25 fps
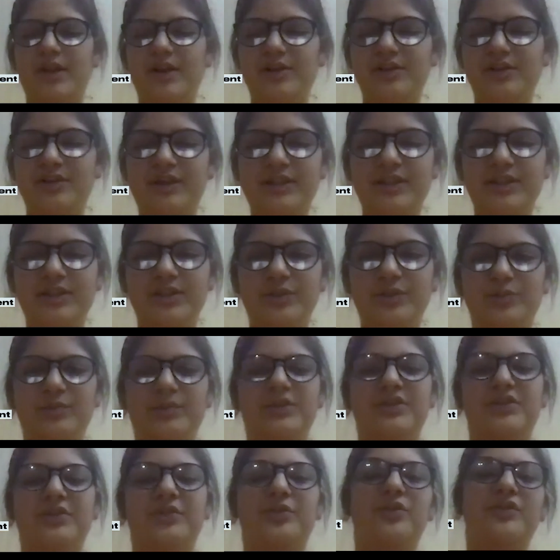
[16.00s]
already knew
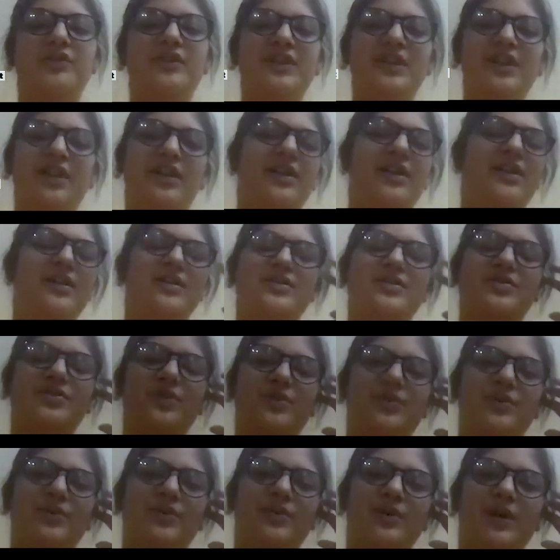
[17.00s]
about the COVID-19,
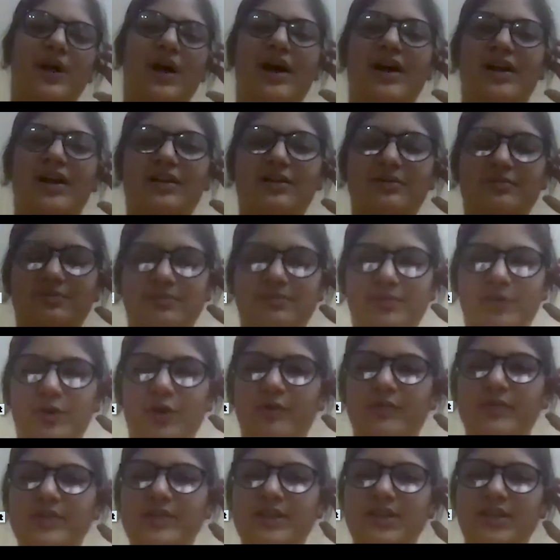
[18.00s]
so I
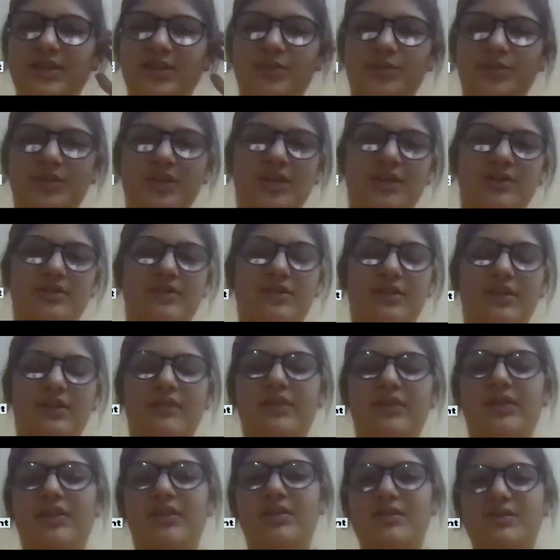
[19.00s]
obviously knew that
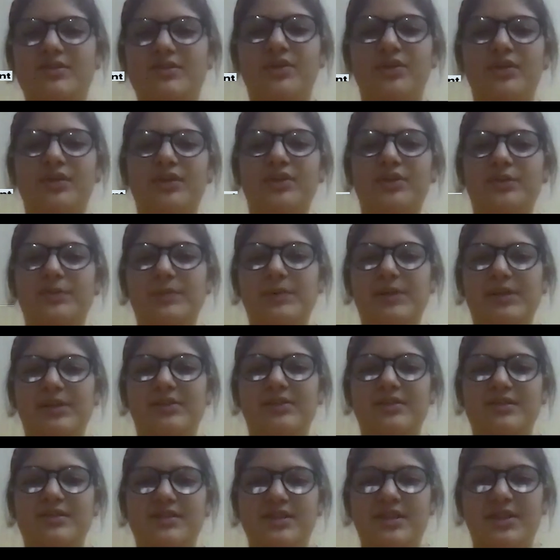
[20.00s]
everything's not going to be
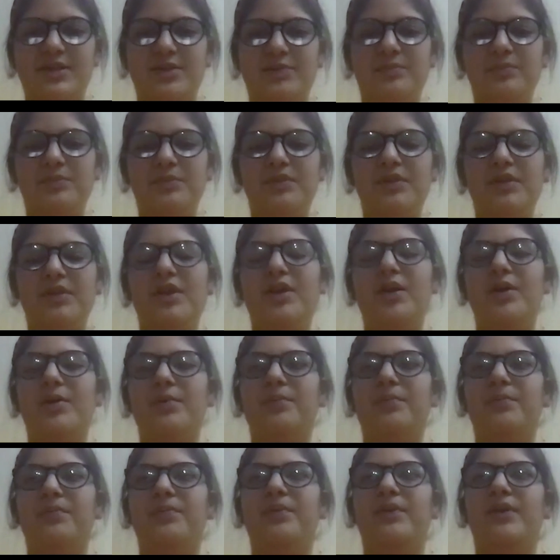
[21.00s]
the same.
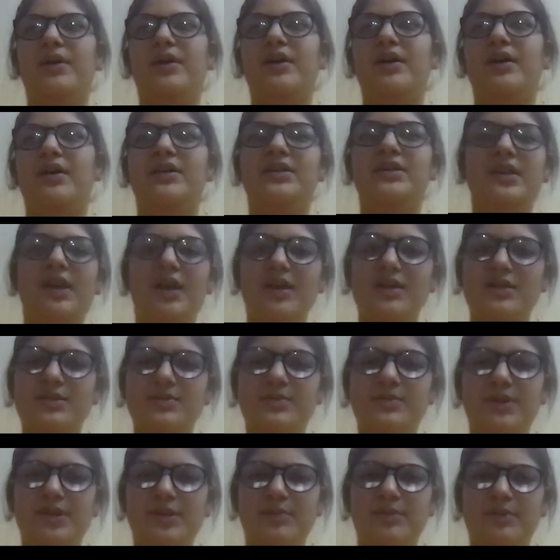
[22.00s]
But yeah, it's
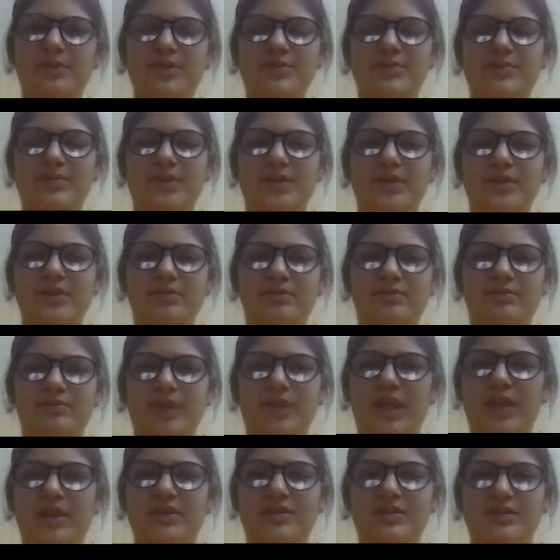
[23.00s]
pretty much been
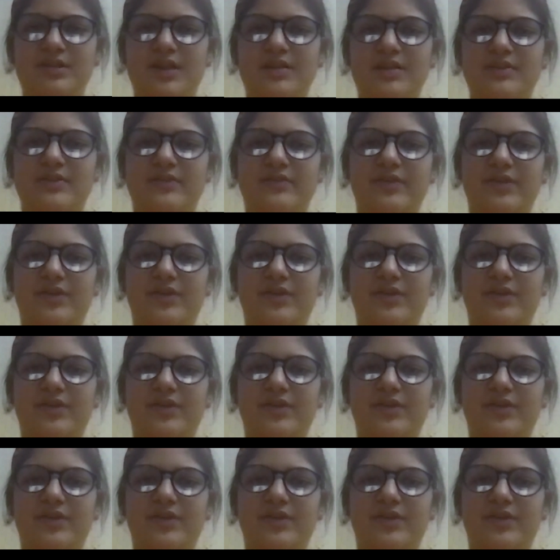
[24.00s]
nice as of now.